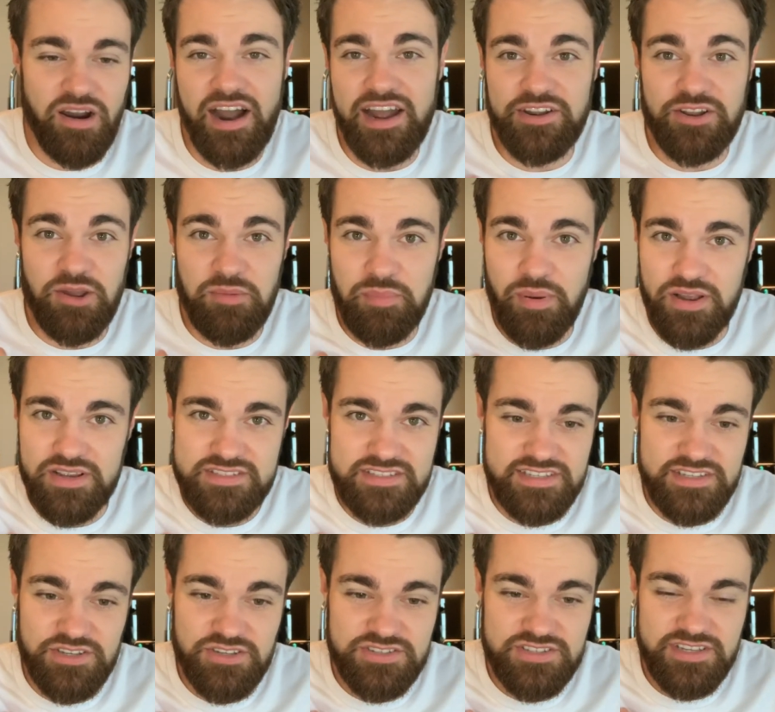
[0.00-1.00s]
I don't
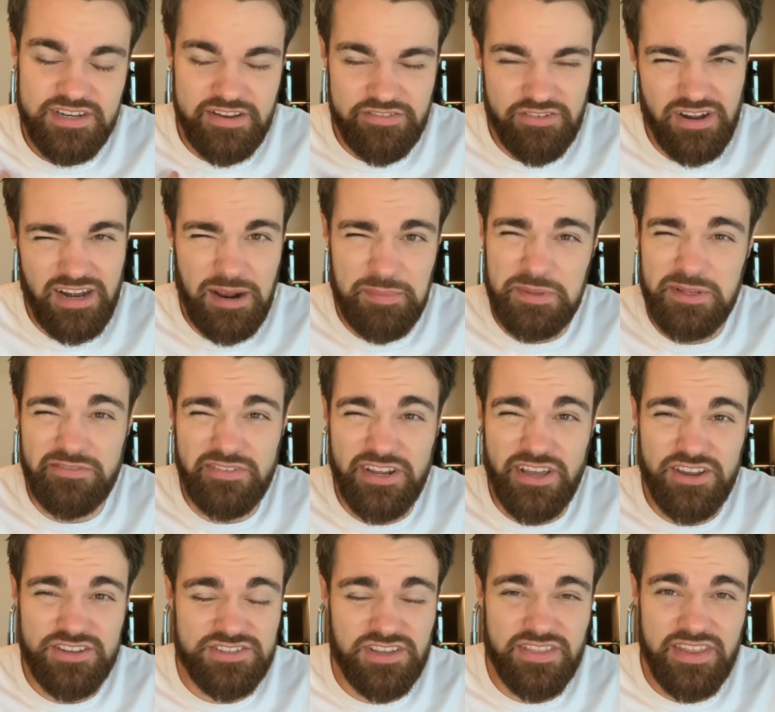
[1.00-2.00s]
personally use it. I've got a couple of
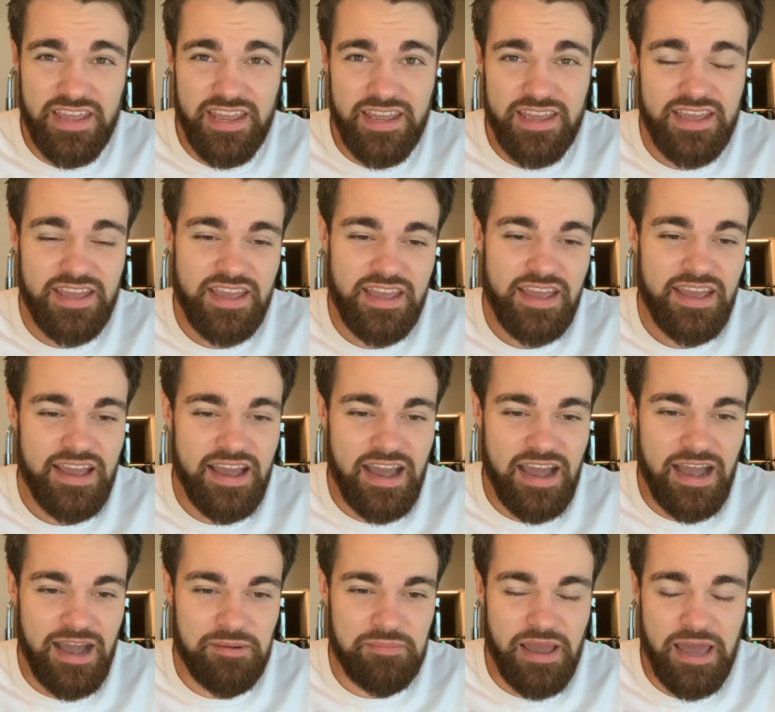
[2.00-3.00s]
videos on there
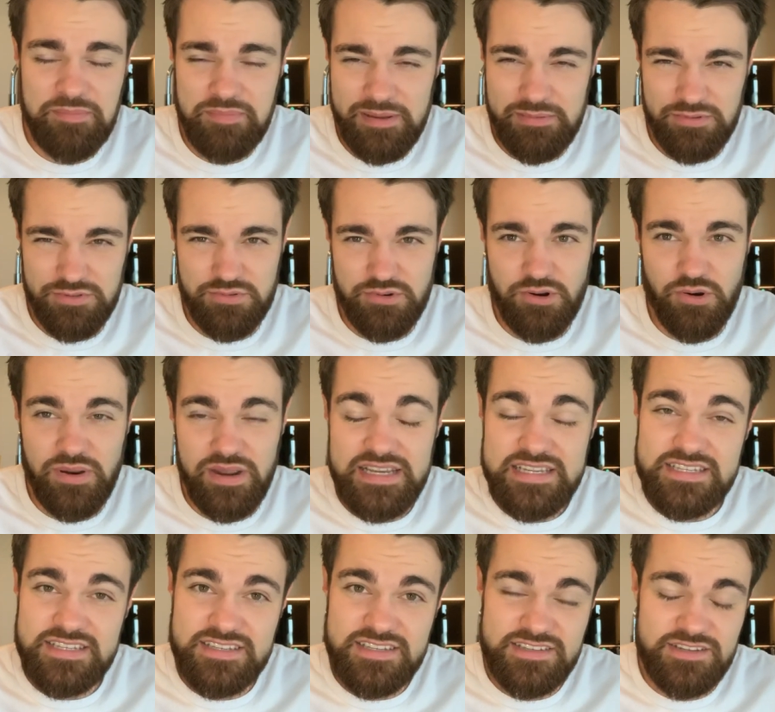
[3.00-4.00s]
at people's
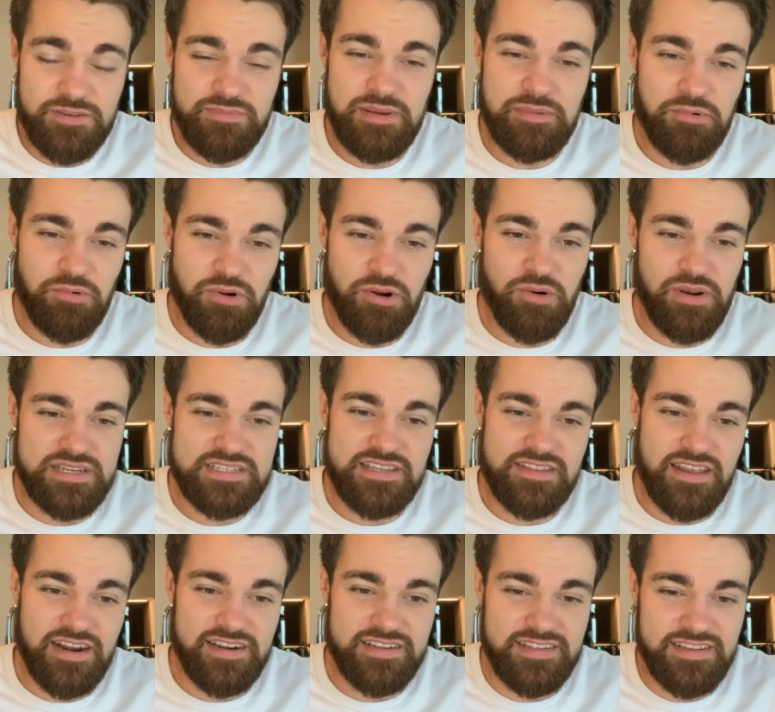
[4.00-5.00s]
requests. So people
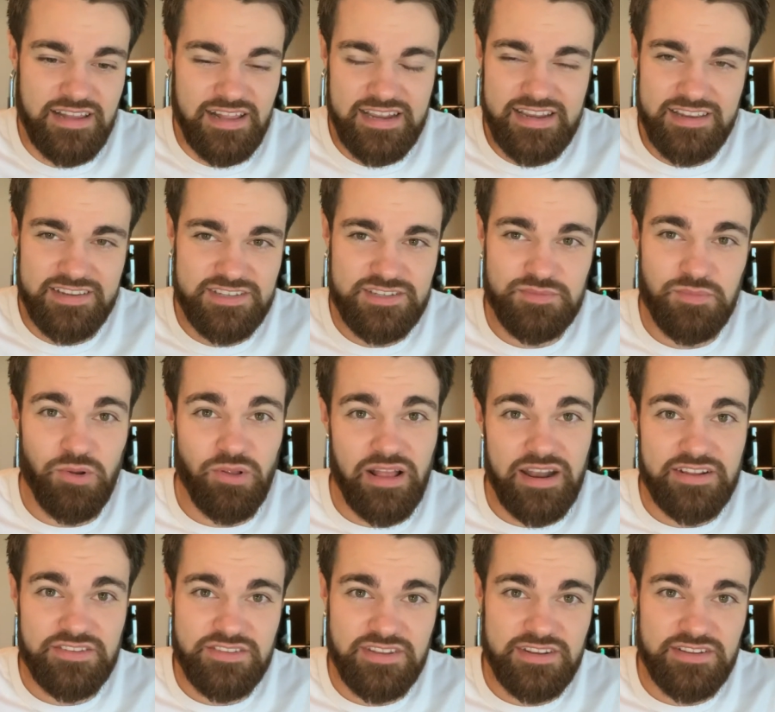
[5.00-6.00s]
requested that I do like a small
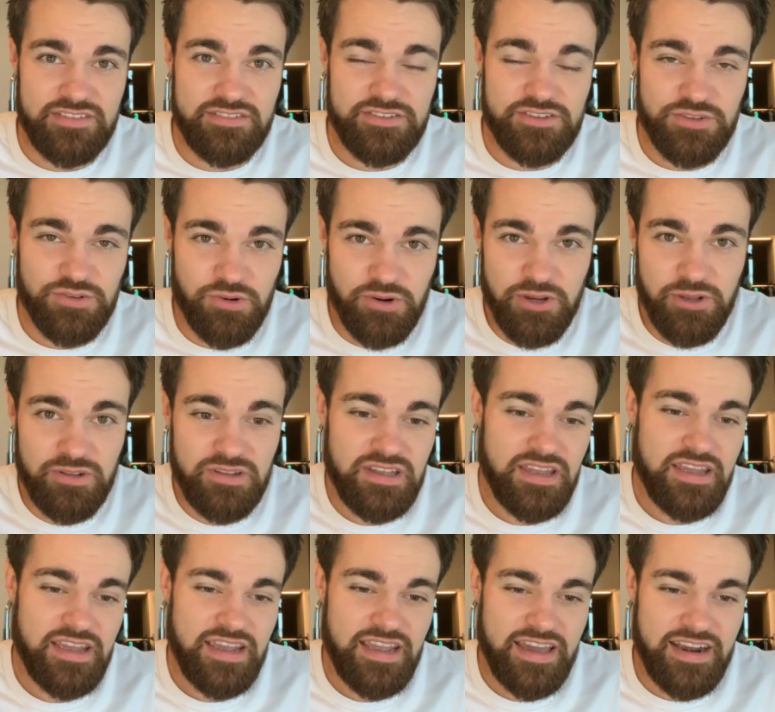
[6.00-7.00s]
editing tutorial,
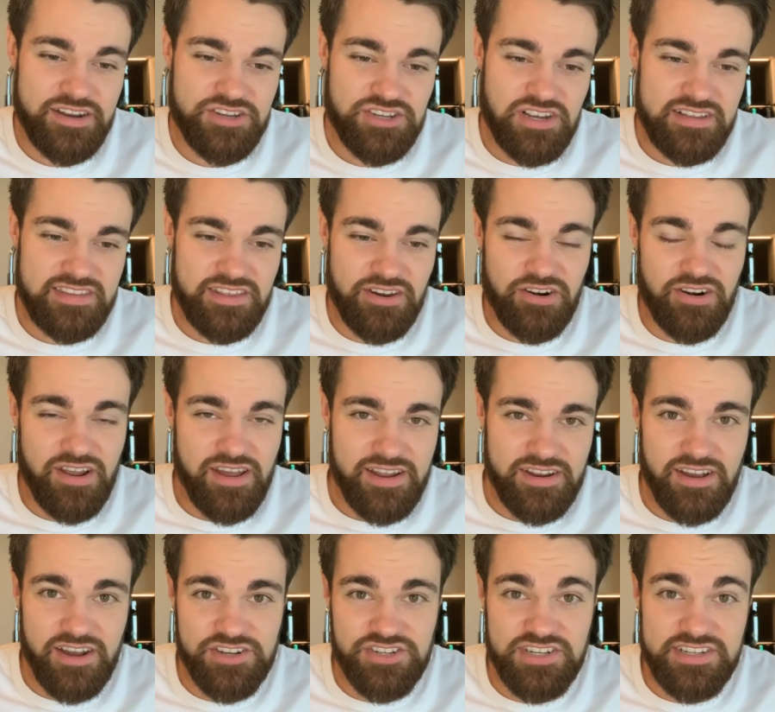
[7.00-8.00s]
and I chucked that on
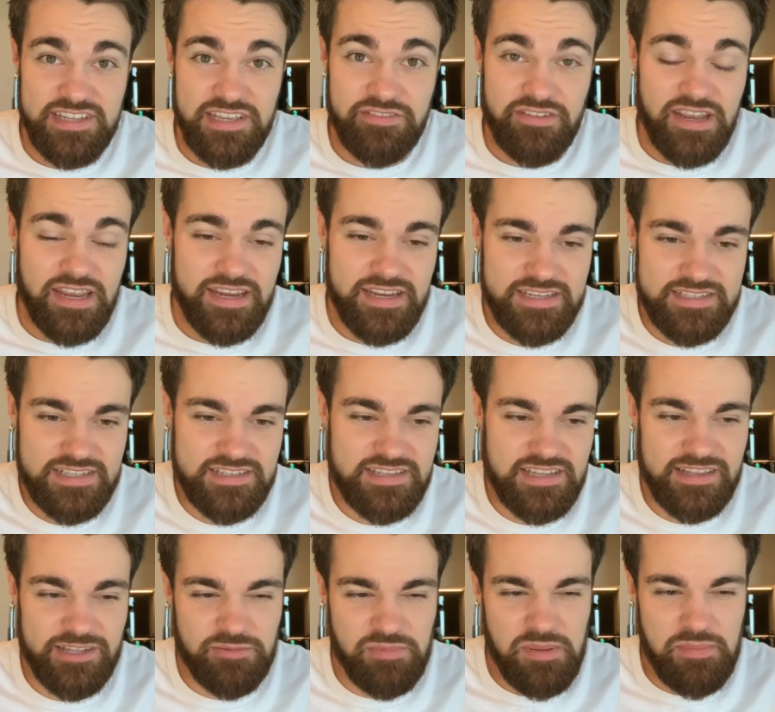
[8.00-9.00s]
IGTV because
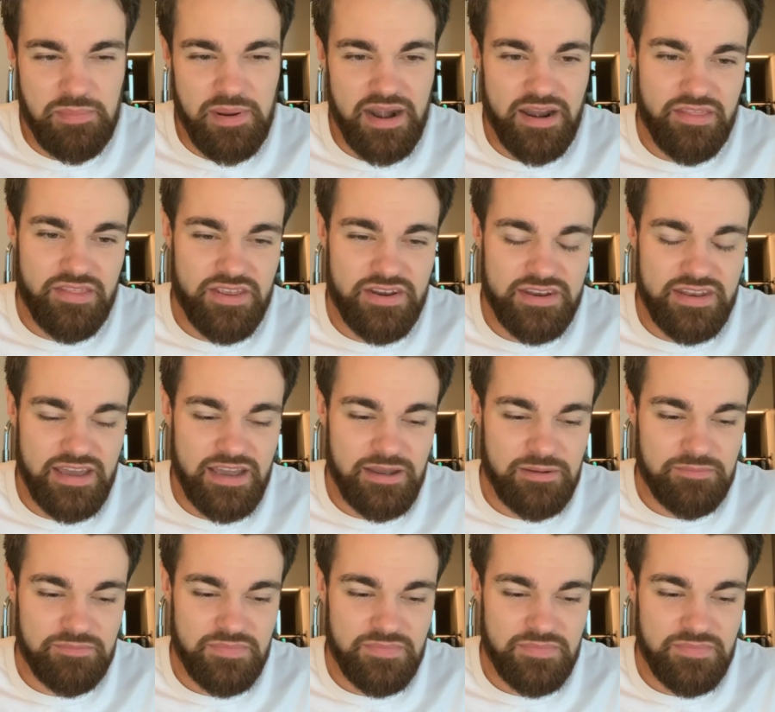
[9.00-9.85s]
it's a little bit better than